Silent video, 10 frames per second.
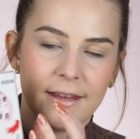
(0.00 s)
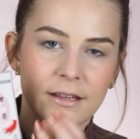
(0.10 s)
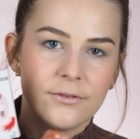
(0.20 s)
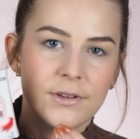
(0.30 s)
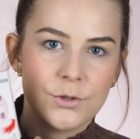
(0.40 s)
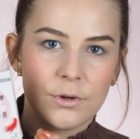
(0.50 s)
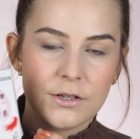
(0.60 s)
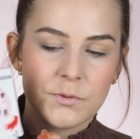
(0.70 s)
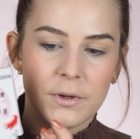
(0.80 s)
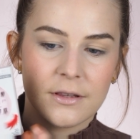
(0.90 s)

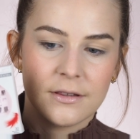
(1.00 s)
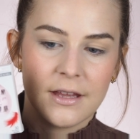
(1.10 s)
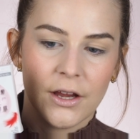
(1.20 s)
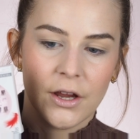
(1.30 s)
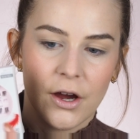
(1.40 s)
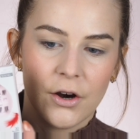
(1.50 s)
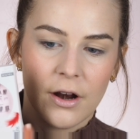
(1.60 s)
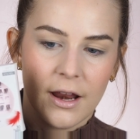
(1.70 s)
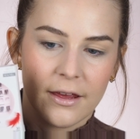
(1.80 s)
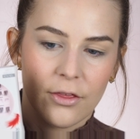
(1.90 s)
individuals, but they
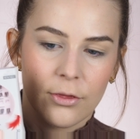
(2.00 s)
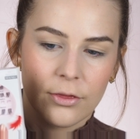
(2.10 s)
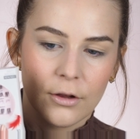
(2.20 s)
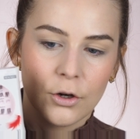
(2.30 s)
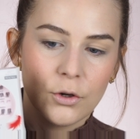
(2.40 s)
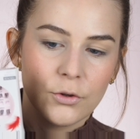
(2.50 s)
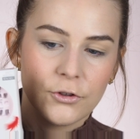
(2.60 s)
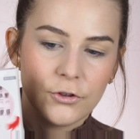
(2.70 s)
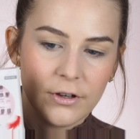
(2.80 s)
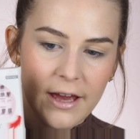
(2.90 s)
are like glued
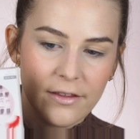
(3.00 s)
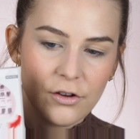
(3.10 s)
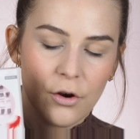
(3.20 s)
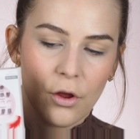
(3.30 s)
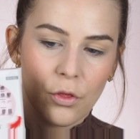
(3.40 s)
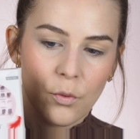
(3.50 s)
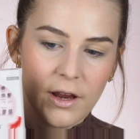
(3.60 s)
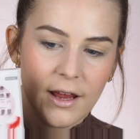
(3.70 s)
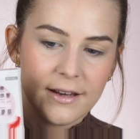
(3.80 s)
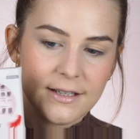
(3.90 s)
together,
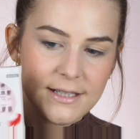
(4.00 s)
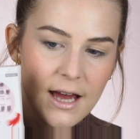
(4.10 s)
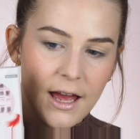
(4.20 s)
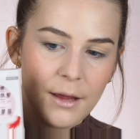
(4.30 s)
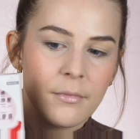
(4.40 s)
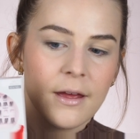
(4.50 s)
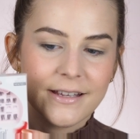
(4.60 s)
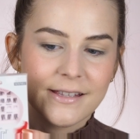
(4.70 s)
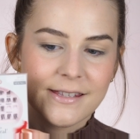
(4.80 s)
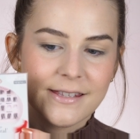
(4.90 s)
3 at a time.
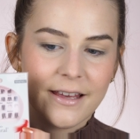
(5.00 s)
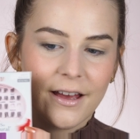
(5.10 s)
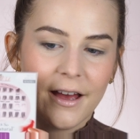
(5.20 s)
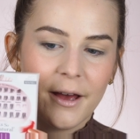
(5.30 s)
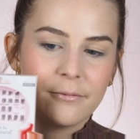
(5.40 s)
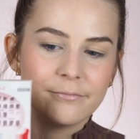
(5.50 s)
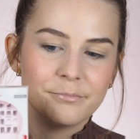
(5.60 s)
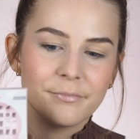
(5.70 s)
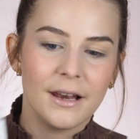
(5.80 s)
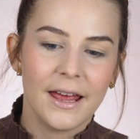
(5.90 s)
It's
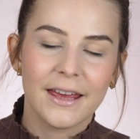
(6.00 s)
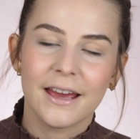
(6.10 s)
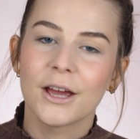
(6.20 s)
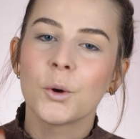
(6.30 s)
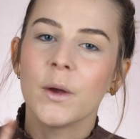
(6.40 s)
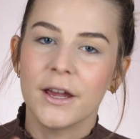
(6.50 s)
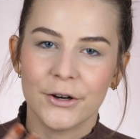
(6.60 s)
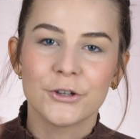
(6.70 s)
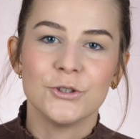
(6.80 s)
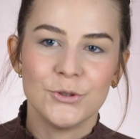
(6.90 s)
like
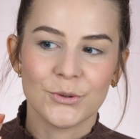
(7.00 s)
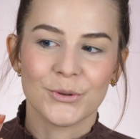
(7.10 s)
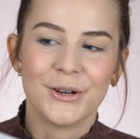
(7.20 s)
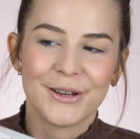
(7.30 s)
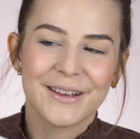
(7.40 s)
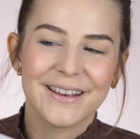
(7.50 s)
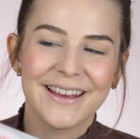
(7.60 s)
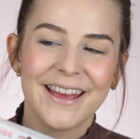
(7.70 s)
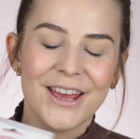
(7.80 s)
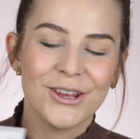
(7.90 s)
quicker to do.
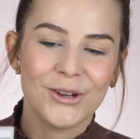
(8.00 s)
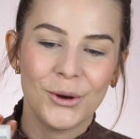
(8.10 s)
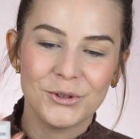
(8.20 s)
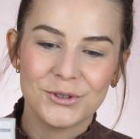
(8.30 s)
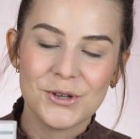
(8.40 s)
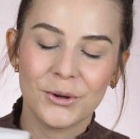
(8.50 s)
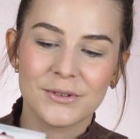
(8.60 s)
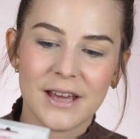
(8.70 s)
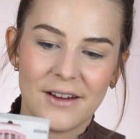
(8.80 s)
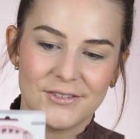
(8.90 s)
You know, you
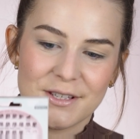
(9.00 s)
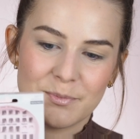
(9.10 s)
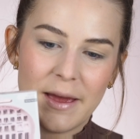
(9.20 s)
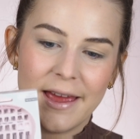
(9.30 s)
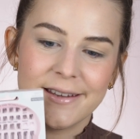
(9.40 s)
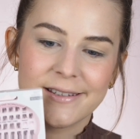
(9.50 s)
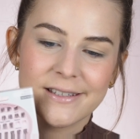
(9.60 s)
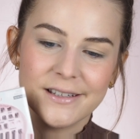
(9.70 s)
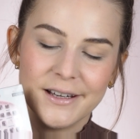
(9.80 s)
don't have to spend